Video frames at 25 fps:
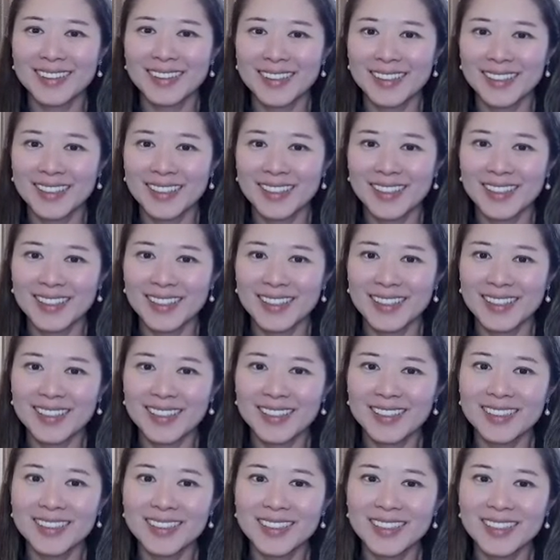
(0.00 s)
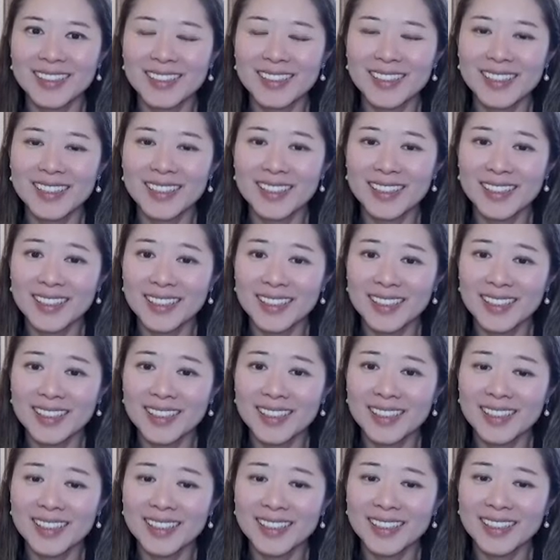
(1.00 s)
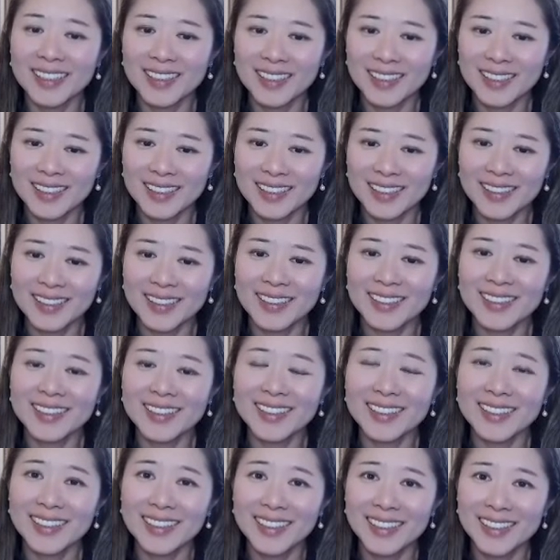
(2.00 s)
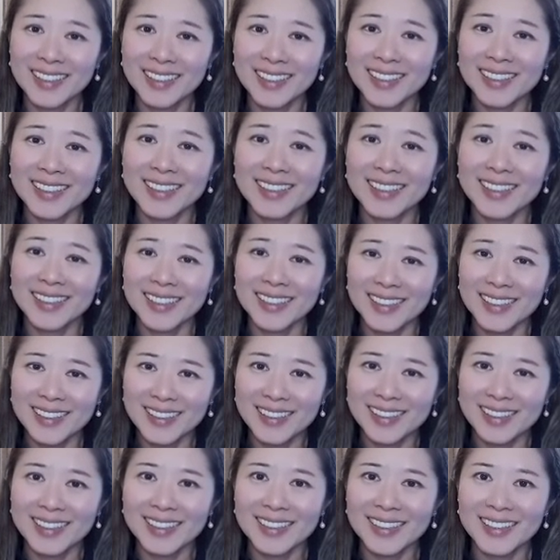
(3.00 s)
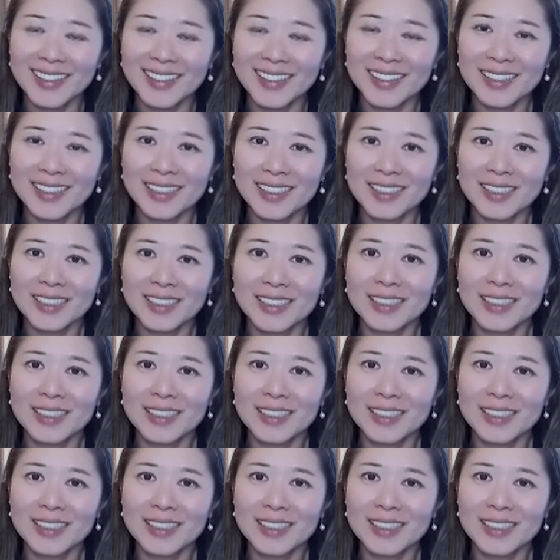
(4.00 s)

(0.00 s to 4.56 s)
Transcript: (silent)